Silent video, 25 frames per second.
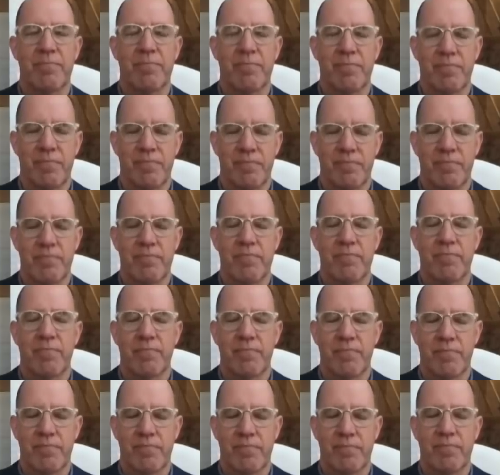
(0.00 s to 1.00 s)

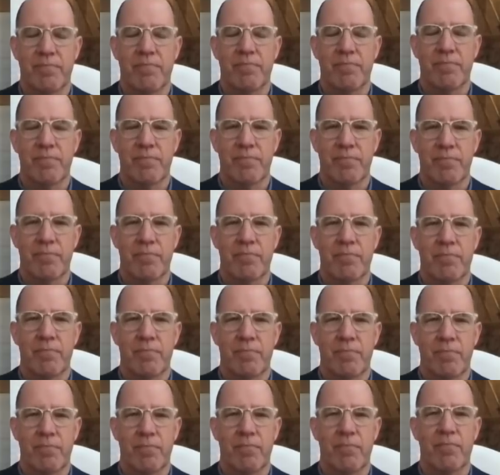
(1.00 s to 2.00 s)

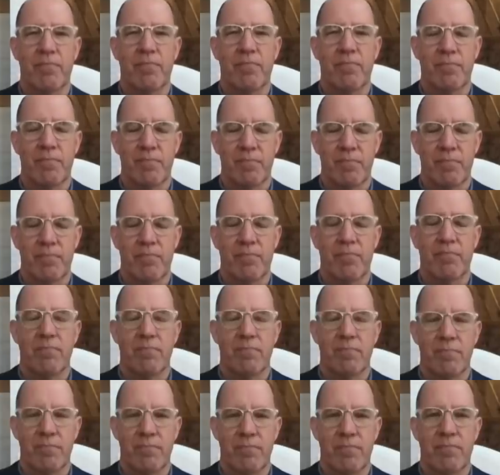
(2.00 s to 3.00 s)

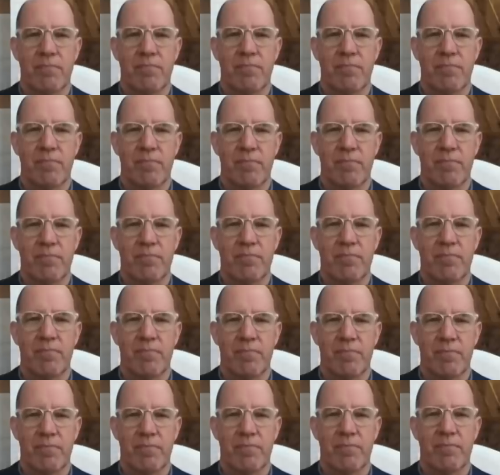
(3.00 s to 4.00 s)

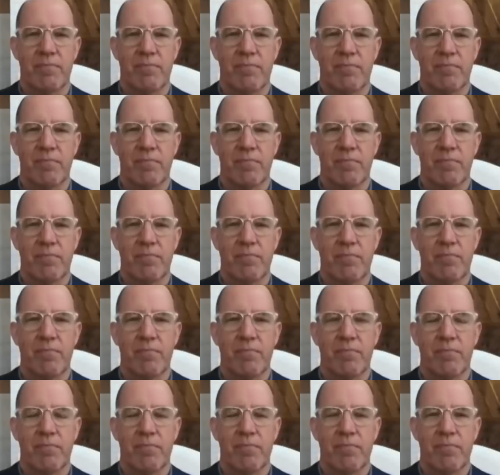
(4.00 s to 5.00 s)

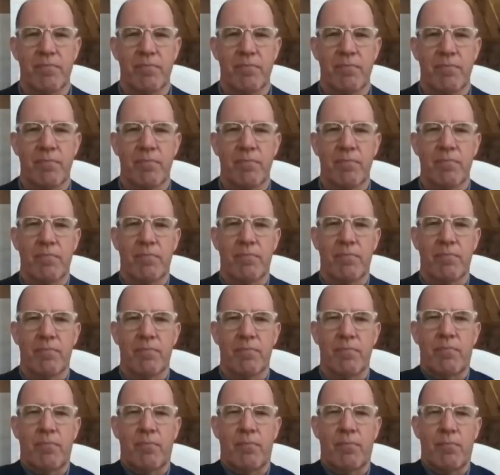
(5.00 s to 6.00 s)

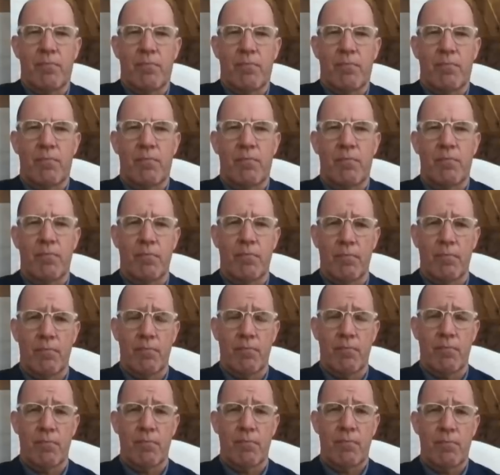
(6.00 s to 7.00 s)

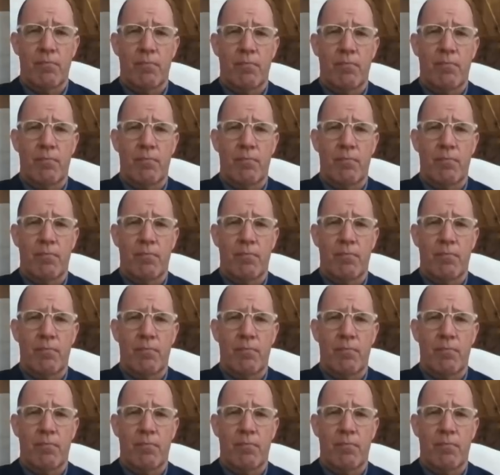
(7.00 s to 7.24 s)
The person shown says nothing.